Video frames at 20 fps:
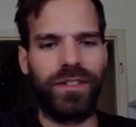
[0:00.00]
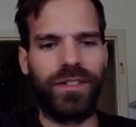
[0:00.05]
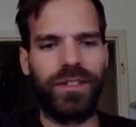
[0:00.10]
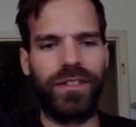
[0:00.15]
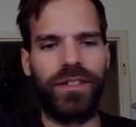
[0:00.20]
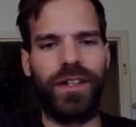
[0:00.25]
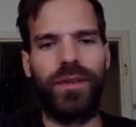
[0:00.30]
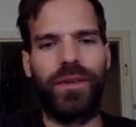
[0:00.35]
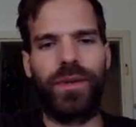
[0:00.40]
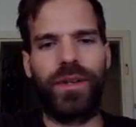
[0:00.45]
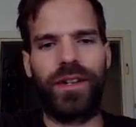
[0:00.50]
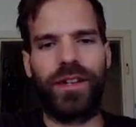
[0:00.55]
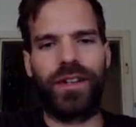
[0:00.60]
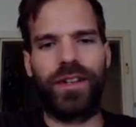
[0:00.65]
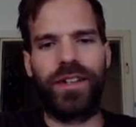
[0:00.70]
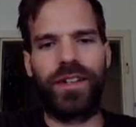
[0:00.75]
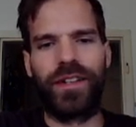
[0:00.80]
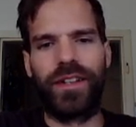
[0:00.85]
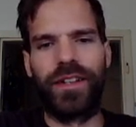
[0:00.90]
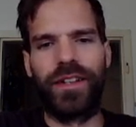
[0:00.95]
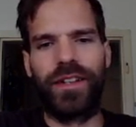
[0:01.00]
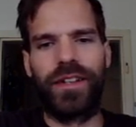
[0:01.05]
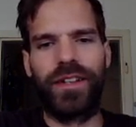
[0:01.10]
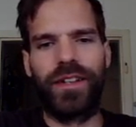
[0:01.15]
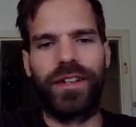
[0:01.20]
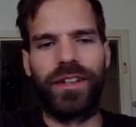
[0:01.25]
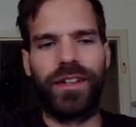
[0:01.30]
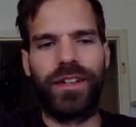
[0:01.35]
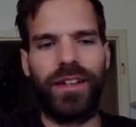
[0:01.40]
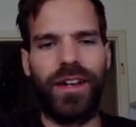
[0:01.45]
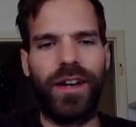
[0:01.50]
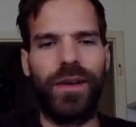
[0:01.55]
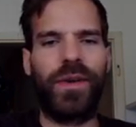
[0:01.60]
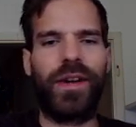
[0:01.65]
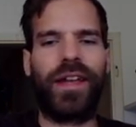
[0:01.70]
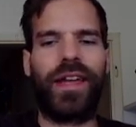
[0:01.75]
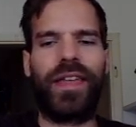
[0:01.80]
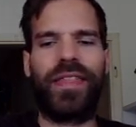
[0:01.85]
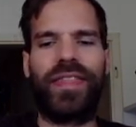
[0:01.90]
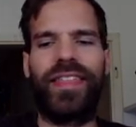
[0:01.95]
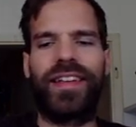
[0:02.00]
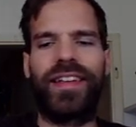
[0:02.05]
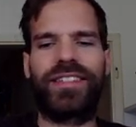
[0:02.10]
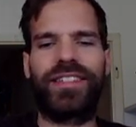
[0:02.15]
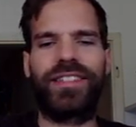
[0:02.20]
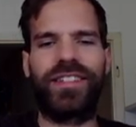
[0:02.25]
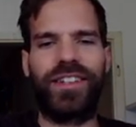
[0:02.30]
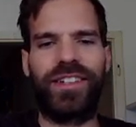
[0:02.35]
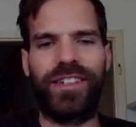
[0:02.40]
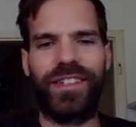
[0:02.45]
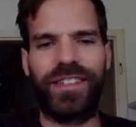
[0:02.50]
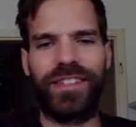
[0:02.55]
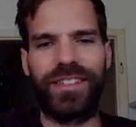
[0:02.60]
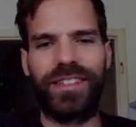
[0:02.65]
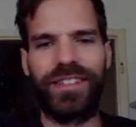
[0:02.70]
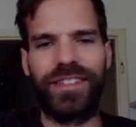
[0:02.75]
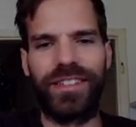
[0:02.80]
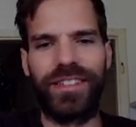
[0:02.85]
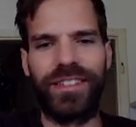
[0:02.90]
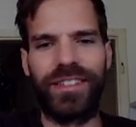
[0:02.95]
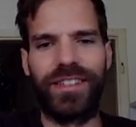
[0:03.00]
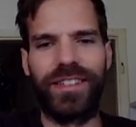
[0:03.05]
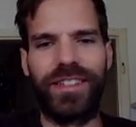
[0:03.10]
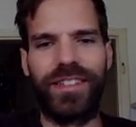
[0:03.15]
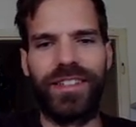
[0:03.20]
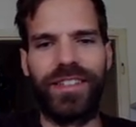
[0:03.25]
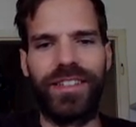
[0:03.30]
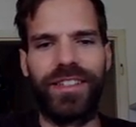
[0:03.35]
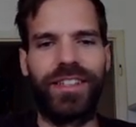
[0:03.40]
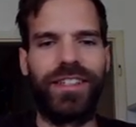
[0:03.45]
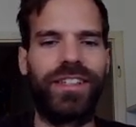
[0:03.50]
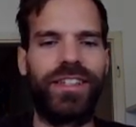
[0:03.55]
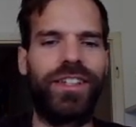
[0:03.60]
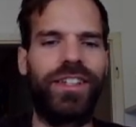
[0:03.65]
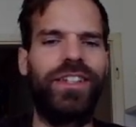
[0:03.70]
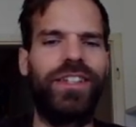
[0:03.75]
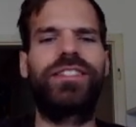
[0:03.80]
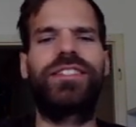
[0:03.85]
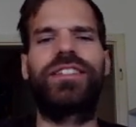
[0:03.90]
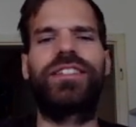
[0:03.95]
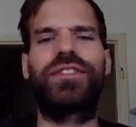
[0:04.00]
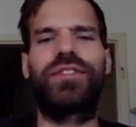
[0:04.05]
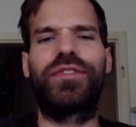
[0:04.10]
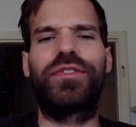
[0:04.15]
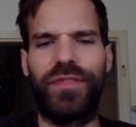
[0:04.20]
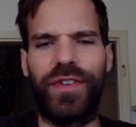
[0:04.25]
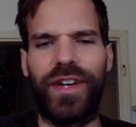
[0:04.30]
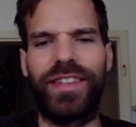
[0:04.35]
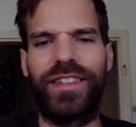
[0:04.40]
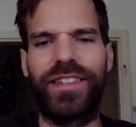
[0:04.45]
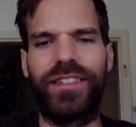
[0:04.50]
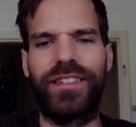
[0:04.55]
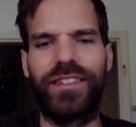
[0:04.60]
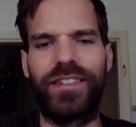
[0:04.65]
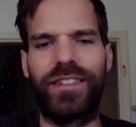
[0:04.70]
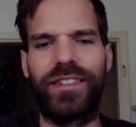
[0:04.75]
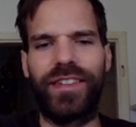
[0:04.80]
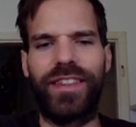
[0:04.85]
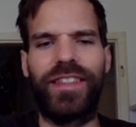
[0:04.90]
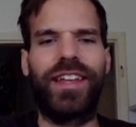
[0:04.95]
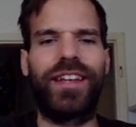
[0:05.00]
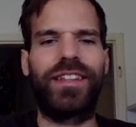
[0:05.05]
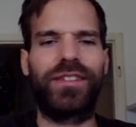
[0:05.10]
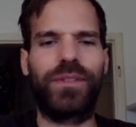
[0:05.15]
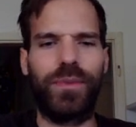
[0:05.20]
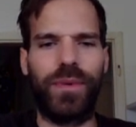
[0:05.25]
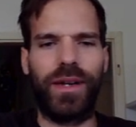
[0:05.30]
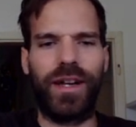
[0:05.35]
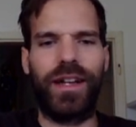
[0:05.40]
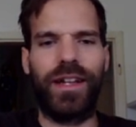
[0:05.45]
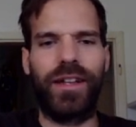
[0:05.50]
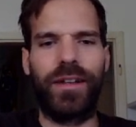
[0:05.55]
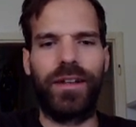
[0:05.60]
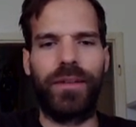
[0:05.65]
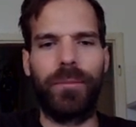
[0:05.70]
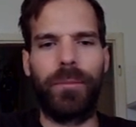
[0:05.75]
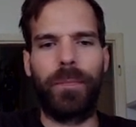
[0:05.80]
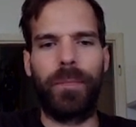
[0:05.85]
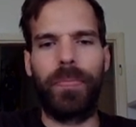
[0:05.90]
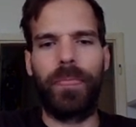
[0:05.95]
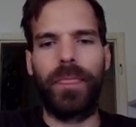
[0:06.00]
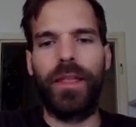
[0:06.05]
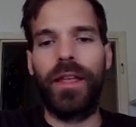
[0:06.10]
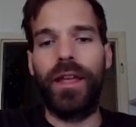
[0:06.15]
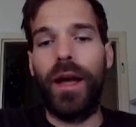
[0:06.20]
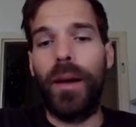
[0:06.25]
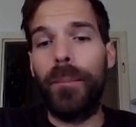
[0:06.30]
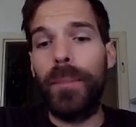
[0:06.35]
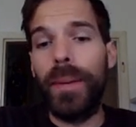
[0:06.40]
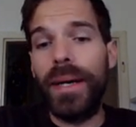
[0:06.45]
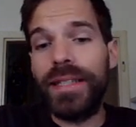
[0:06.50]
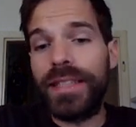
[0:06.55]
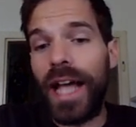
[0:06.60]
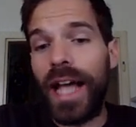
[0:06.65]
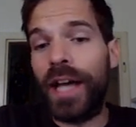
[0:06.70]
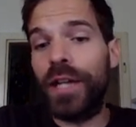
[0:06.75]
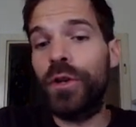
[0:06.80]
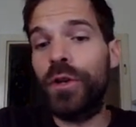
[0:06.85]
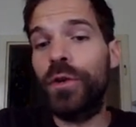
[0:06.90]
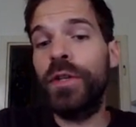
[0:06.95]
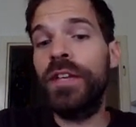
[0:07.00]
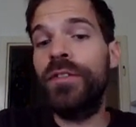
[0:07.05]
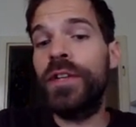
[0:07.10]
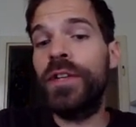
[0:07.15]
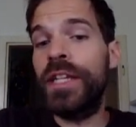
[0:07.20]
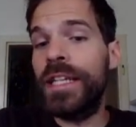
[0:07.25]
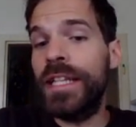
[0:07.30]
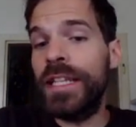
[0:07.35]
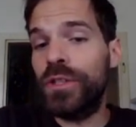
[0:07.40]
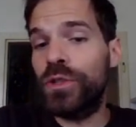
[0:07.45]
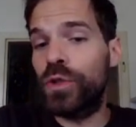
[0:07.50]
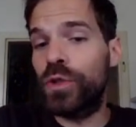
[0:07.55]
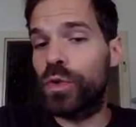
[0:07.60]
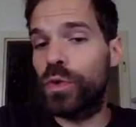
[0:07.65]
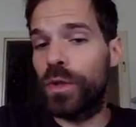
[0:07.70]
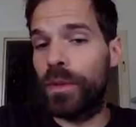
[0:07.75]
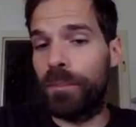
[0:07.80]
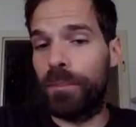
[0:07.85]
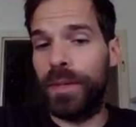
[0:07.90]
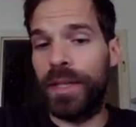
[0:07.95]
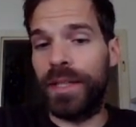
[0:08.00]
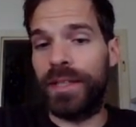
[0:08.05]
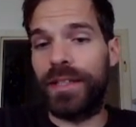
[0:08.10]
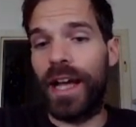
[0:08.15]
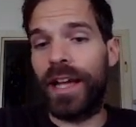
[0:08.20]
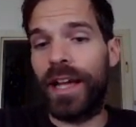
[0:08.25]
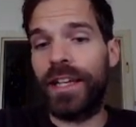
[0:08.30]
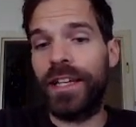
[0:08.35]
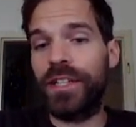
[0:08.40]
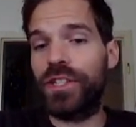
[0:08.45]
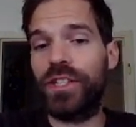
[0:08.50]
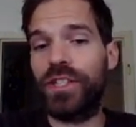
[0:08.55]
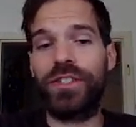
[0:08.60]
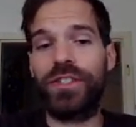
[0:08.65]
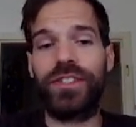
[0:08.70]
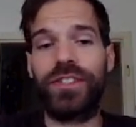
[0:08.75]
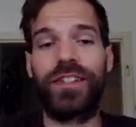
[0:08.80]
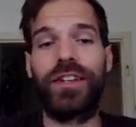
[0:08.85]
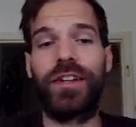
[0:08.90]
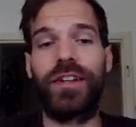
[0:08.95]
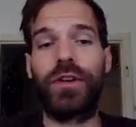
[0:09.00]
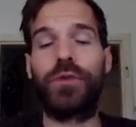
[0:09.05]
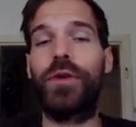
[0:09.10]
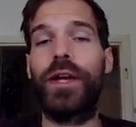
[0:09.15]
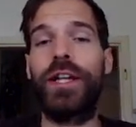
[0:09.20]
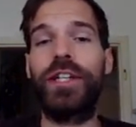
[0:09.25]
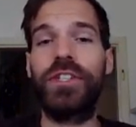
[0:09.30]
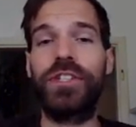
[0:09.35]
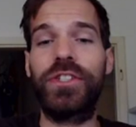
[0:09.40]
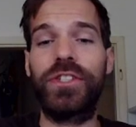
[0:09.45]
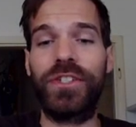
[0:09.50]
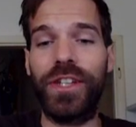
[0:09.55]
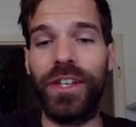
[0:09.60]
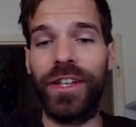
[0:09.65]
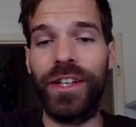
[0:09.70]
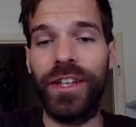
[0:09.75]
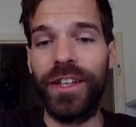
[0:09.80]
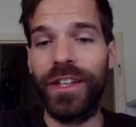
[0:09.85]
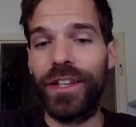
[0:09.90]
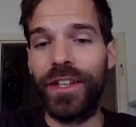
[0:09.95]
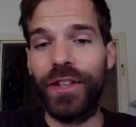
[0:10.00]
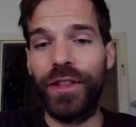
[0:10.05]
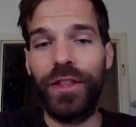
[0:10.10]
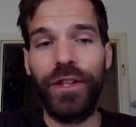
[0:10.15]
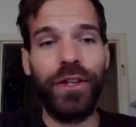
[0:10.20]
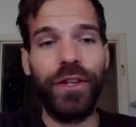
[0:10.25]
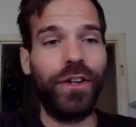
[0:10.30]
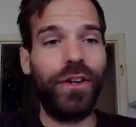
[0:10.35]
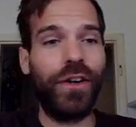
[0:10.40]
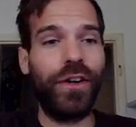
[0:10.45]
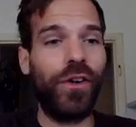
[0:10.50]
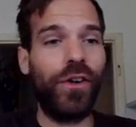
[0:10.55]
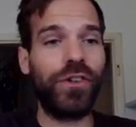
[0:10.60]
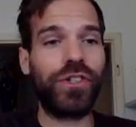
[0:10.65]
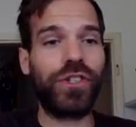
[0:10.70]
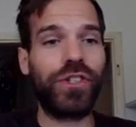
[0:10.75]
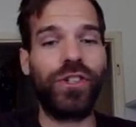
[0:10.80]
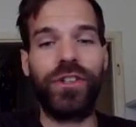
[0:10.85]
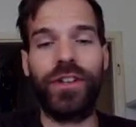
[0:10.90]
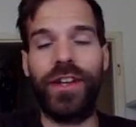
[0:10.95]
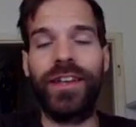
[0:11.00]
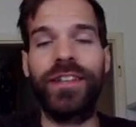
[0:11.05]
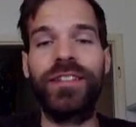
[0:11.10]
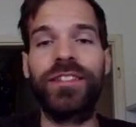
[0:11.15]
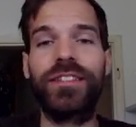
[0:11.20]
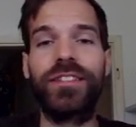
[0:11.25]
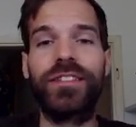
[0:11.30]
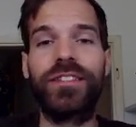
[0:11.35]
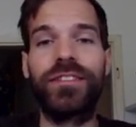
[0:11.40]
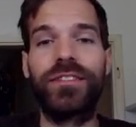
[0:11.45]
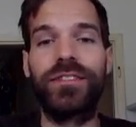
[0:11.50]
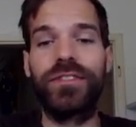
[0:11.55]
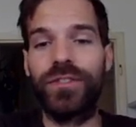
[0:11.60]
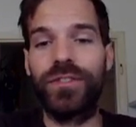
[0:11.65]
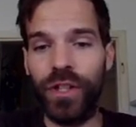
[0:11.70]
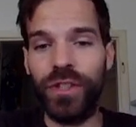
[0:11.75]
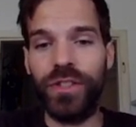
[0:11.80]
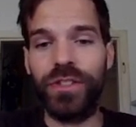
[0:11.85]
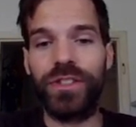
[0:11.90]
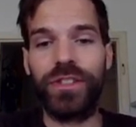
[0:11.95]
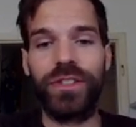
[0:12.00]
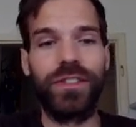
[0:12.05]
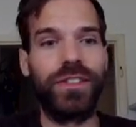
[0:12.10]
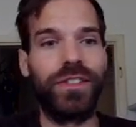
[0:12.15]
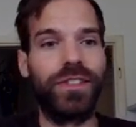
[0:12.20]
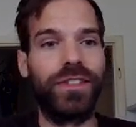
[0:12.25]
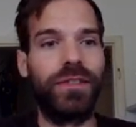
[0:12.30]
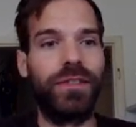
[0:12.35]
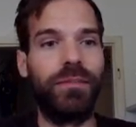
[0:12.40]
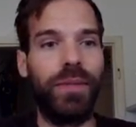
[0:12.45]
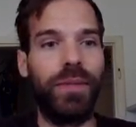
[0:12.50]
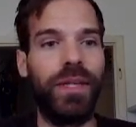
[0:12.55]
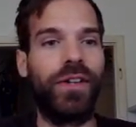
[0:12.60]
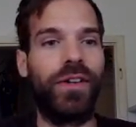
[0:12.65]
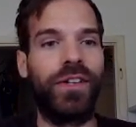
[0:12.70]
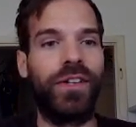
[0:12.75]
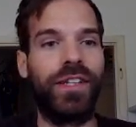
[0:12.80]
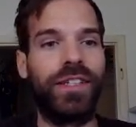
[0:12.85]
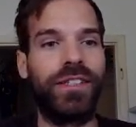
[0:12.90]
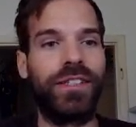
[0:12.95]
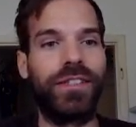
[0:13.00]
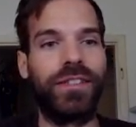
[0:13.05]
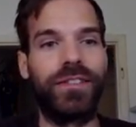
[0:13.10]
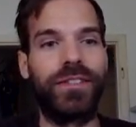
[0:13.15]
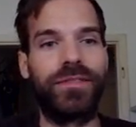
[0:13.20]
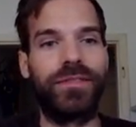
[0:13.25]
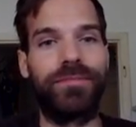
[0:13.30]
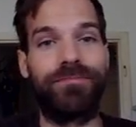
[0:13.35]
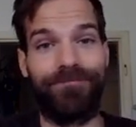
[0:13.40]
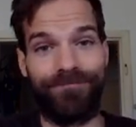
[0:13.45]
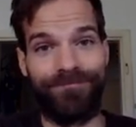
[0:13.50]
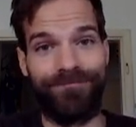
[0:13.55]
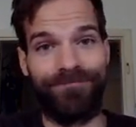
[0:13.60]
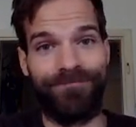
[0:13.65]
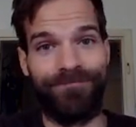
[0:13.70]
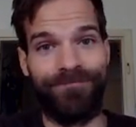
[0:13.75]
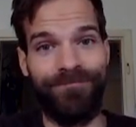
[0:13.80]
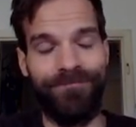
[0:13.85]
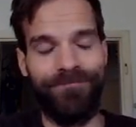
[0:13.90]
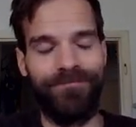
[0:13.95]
I wanna, I wanna get that started, cause it's fun. That's why. But I don't even need to do a bid. I can just register the auction and not bid on it. Mm -hmm.